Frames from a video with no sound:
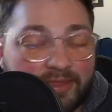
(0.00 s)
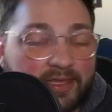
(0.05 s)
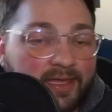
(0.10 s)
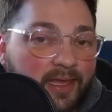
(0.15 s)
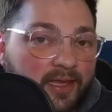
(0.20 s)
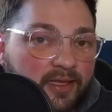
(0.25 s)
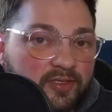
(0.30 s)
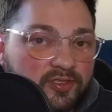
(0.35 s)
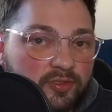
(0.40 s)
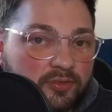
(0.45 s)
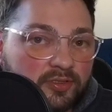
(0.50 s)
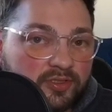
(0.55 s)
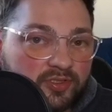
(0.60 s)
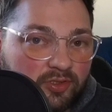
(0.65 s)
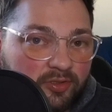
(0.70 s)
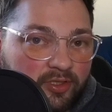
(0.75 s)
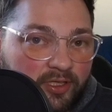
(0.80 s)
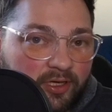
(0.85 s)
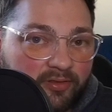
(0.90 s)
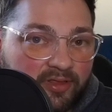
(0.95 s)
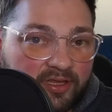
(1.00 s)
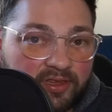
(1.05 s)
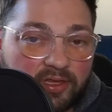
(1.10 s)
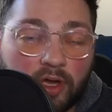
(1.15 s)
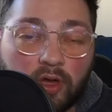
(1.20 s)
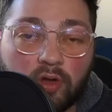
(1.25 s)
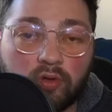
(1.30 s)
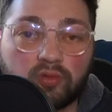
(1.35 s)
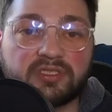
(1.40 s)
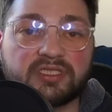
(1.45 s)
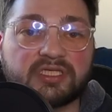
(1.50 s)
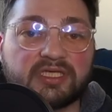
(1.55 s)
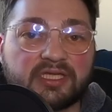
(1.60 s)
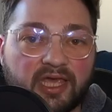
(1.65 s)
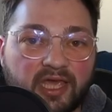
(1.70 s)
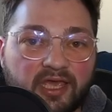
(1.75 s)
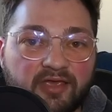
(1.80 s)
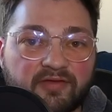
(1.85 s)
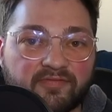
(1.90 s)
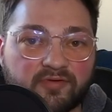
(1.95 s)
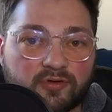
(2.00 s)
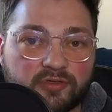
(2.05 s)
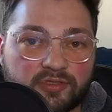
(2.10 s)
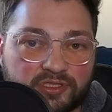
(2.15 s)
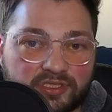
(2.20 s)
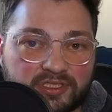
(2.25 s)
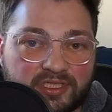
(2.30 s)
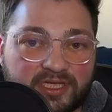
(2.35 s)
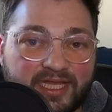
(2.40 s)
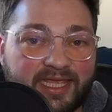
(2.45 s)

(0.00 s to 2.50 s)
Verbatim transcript: the answer is clear that the OTK version